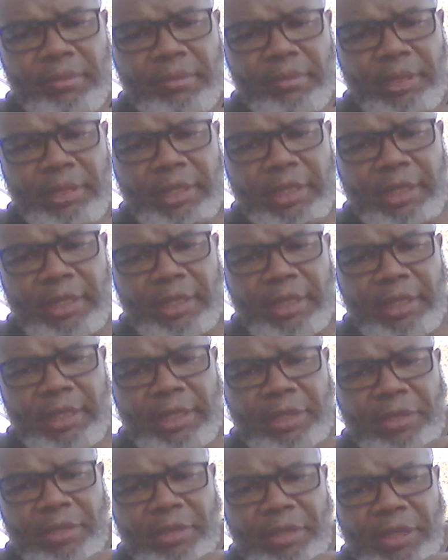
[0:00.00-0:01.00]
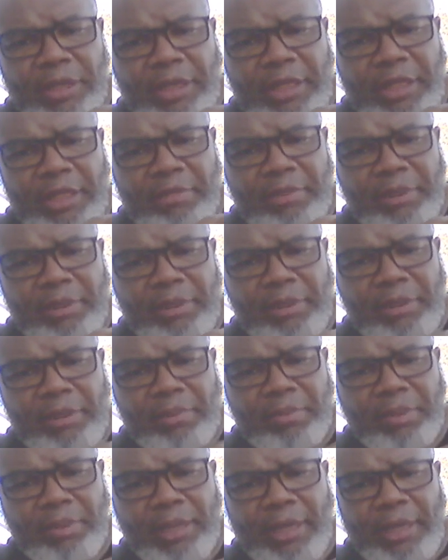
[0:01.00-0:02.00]
and I usually keep a little
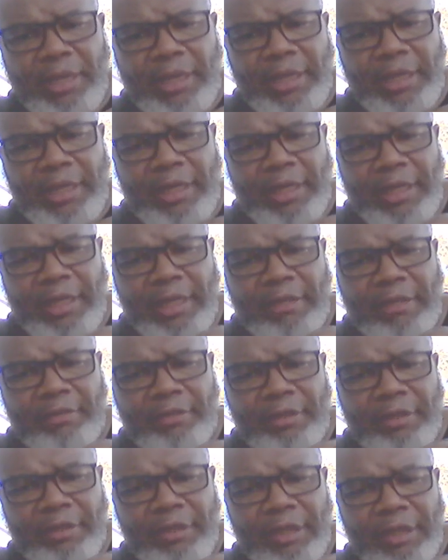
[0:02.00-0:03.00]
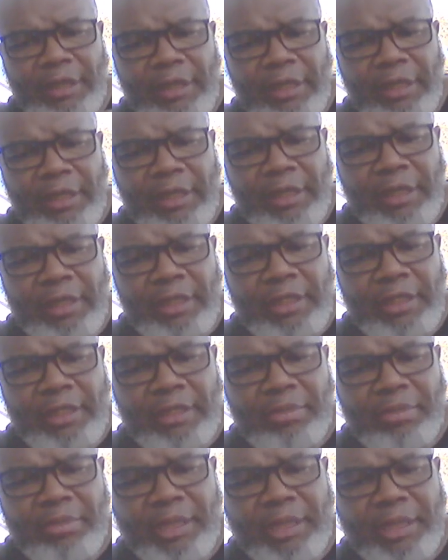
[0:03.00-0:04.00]
pocket knife to
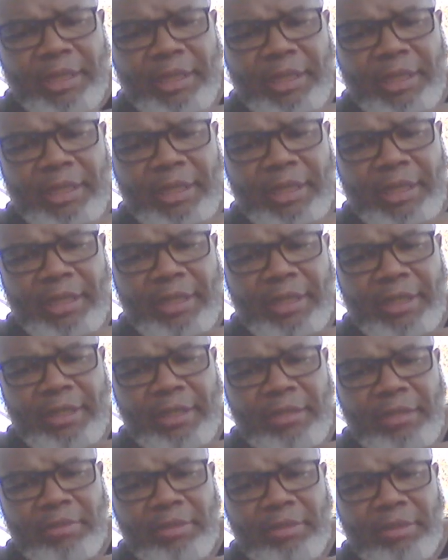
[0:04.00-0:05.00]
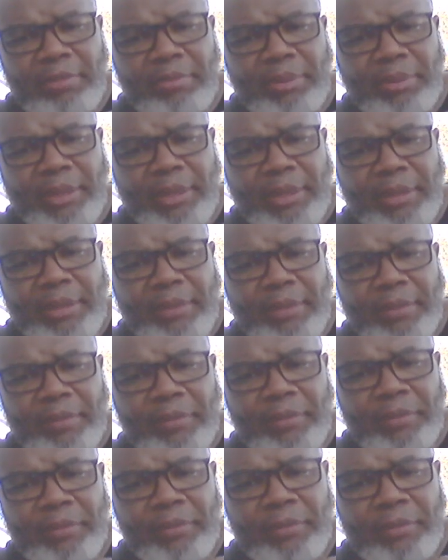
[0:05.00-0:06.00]
just make the cut a little bit better.
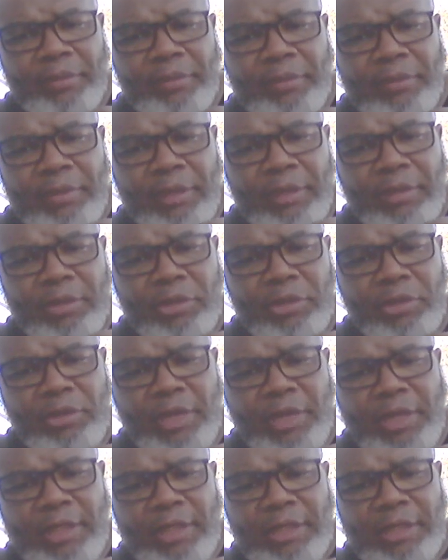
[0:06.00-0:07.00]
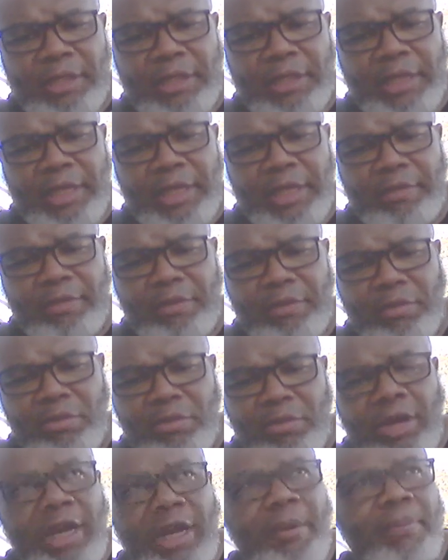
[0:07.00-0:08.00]
I was trying to save the
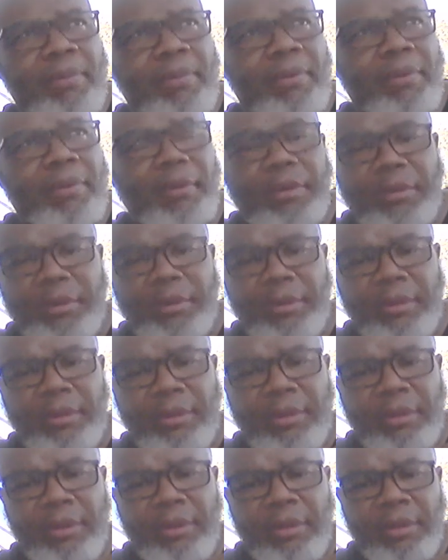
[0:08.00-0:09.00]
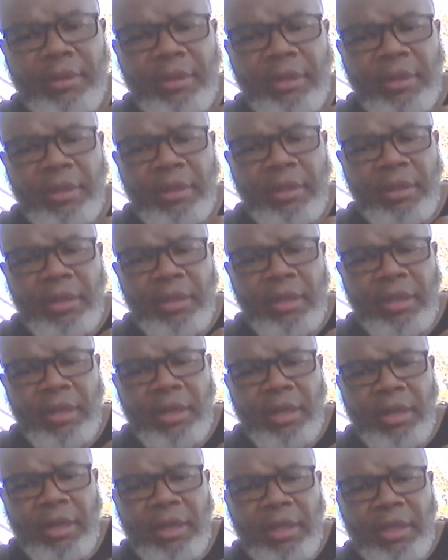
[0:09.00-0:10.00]
wrapper
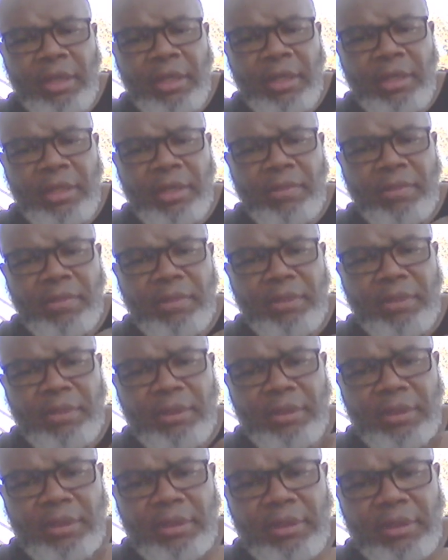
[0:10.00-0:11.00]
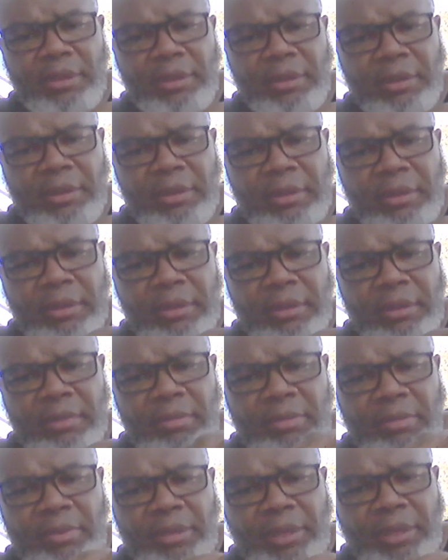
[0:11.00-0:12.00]
on this one,
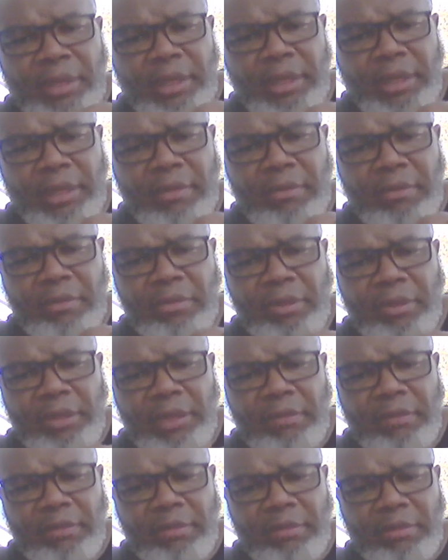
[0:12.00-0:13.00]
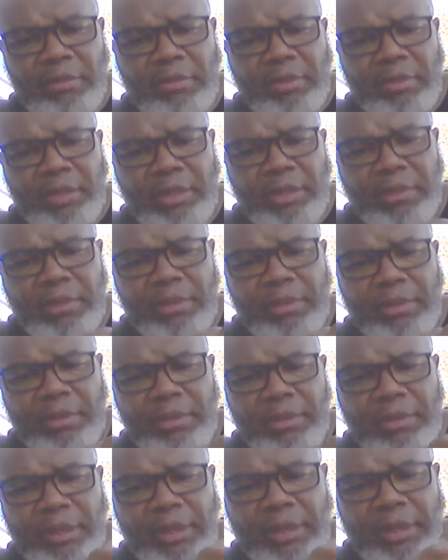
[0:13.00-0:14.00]
but I don't believe I'm gonna be able to
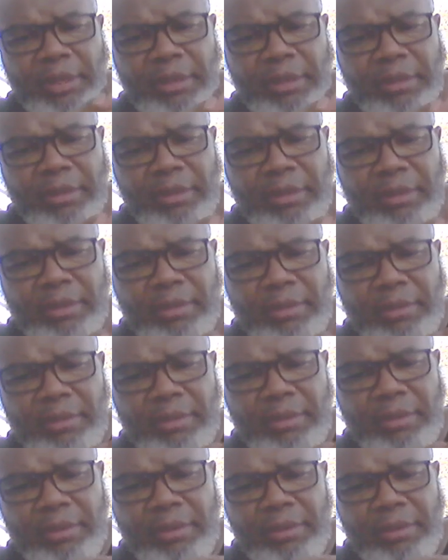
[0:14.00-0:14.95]
do that on this one.